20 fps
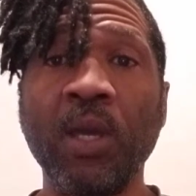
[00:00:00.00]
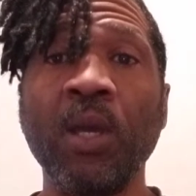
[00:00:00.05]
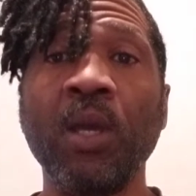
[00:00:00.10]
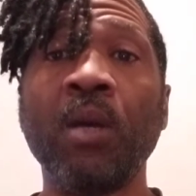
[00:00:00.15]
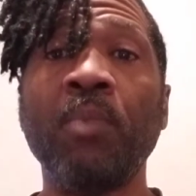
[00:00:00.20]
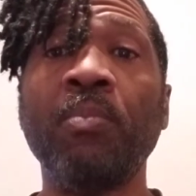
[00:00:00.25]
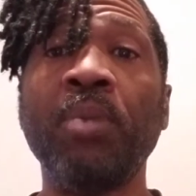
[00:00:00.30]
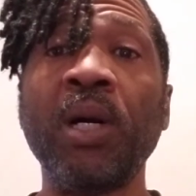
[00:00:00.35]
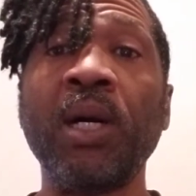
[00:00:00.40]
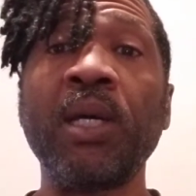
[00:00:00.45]

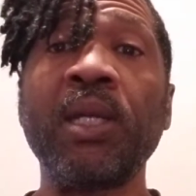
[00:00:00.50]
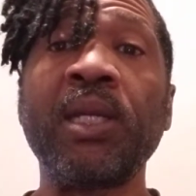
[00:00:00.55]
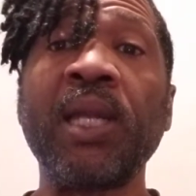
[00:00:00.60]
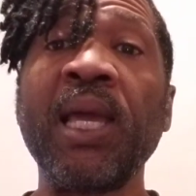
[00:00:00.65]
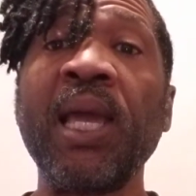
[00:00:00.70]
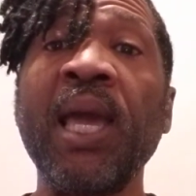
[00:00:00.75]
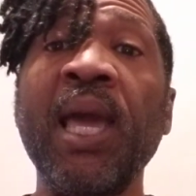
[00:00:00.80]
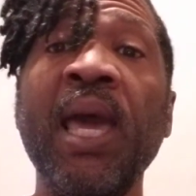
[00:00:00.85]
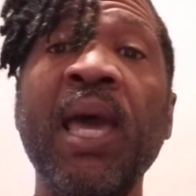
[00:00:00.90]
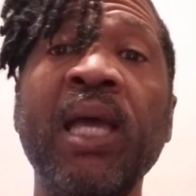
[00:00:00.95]
but they
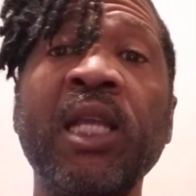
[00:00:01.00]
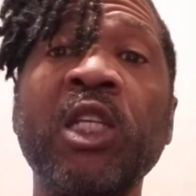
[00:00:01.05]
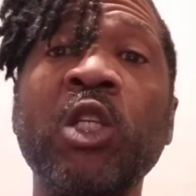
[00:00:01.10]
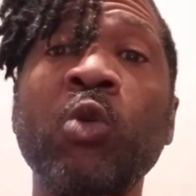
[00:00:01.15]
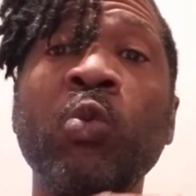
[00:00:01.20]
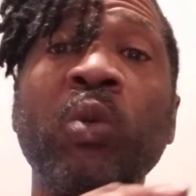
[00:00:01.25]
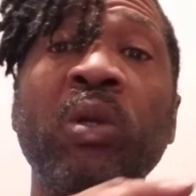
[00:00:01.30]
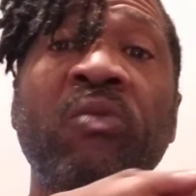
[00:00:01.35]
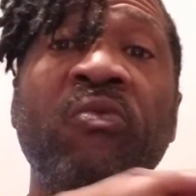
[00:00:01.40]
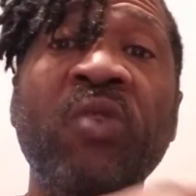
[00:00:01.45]
had to
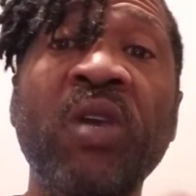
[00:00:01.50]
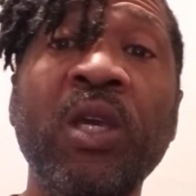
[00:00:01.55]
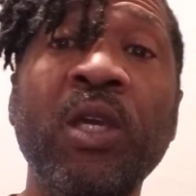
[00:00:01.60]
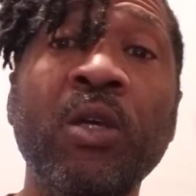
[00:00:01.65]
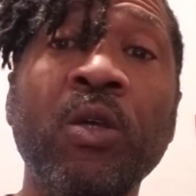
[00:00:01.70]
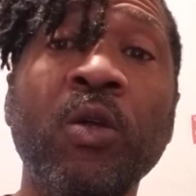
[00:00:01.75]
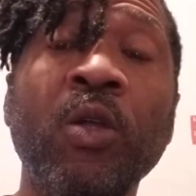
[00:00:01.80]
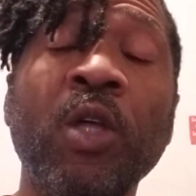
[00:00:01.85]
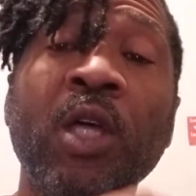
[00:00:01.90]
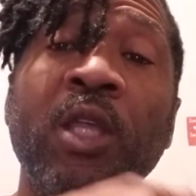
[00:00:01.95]

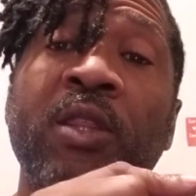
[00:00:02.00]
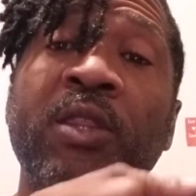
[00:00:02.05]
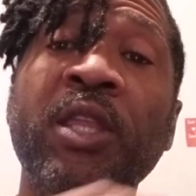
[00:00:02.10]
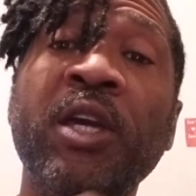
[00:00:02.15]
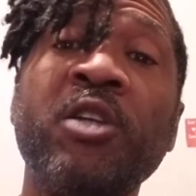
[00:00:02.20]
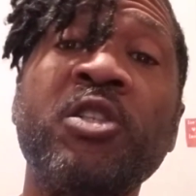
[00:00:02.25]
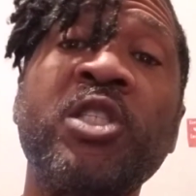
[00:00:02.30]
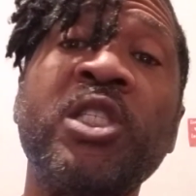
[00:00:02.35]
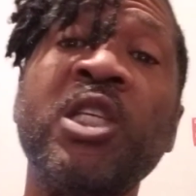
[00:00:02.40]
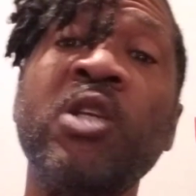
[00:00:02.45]
reveal their
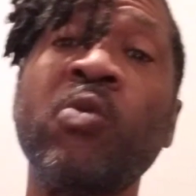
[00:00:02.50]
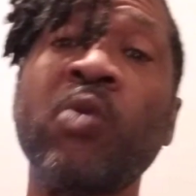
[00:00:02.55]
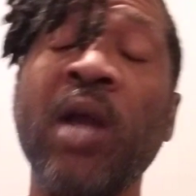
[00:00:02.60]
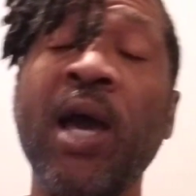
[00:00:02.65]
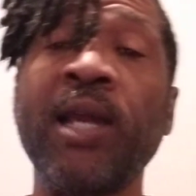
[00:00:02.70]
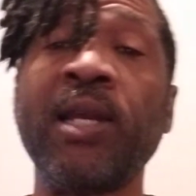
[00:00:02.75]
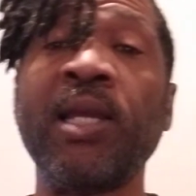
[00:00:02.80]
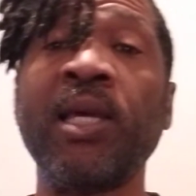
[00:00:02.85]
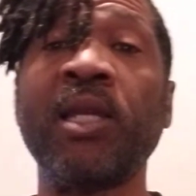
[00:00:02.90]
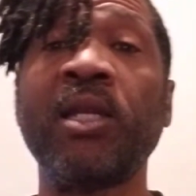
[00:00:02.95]
secret
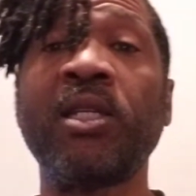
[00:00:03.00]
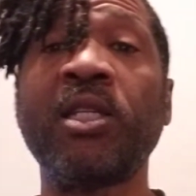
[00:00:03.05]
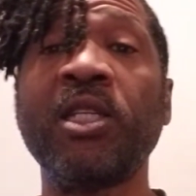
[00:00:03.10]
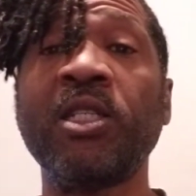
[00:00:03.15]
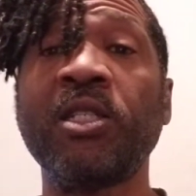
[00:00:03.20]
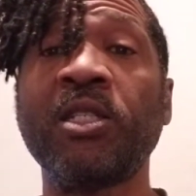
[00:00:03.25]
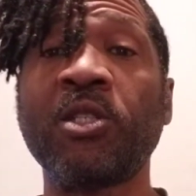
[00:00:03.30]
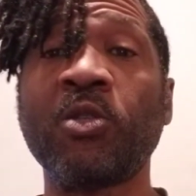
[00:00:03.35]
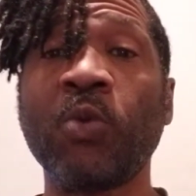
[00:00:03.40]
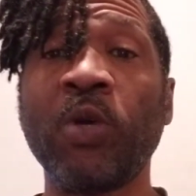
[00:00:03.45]
identities
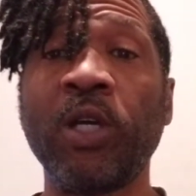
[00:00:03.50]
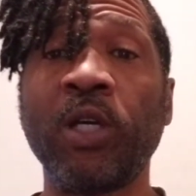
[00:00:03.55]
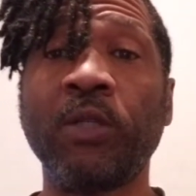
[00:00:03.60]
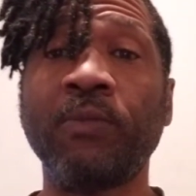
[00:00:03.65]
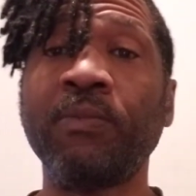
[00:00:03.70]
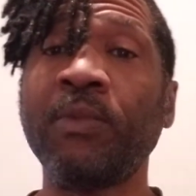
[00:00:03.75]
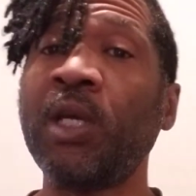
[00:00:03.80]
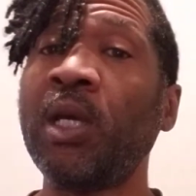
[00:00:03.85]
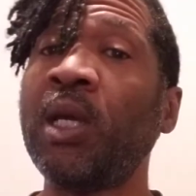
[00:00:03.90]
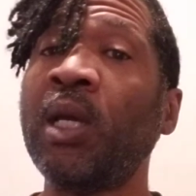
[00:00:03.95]
as well.
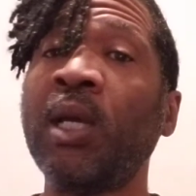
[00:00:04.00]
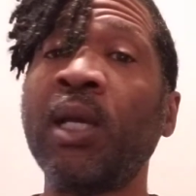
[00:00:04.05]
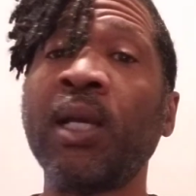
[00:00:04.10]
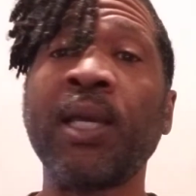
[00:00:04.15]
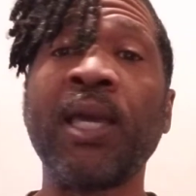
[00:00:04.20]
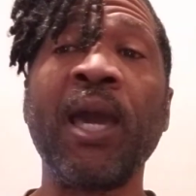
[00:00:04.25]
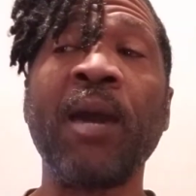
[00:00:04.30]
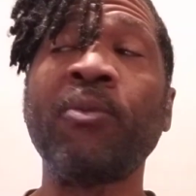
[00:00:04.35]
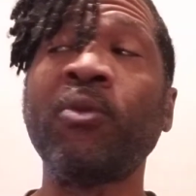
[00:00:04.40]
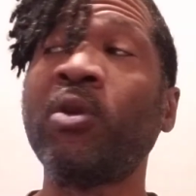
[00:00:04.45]

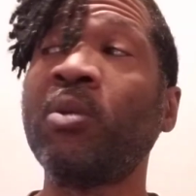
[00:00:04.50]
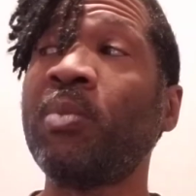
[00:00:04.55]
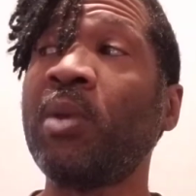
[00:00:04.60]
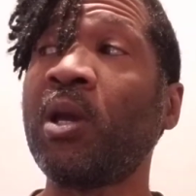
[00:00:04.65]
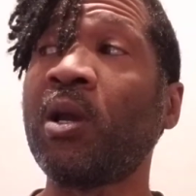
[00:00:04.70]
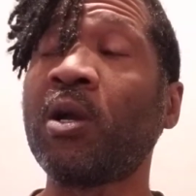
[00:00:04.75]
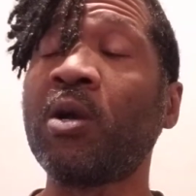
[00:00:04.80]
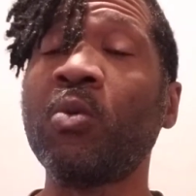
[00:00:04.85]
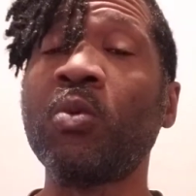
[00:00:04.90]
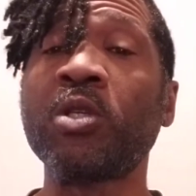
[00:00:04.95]
Captain
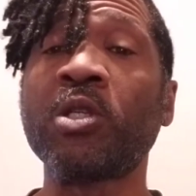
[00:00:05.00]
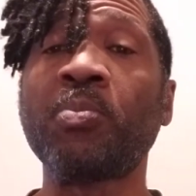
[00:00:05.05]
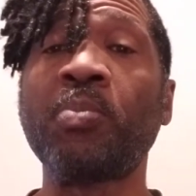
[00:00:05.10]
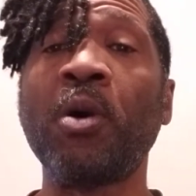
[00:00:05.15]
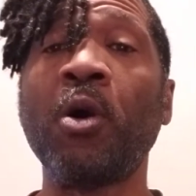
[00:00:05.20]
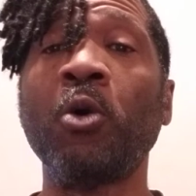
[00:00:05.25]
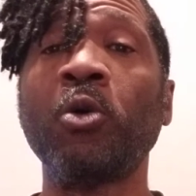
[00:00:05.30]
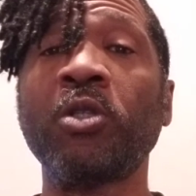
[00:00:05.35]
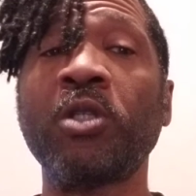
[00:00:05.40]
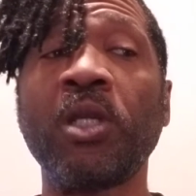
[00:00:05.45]
America was
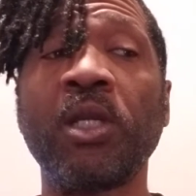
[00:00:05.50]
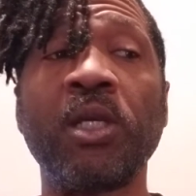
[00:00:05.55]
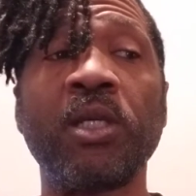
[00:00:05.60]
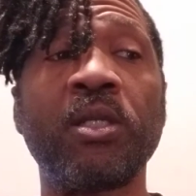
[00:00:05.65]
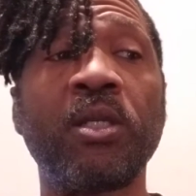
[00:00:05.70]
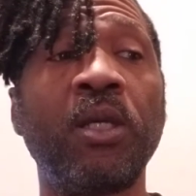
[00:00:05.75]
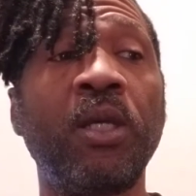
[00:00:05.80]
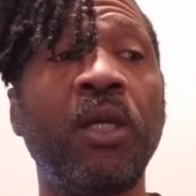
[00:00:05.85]
opposed to this.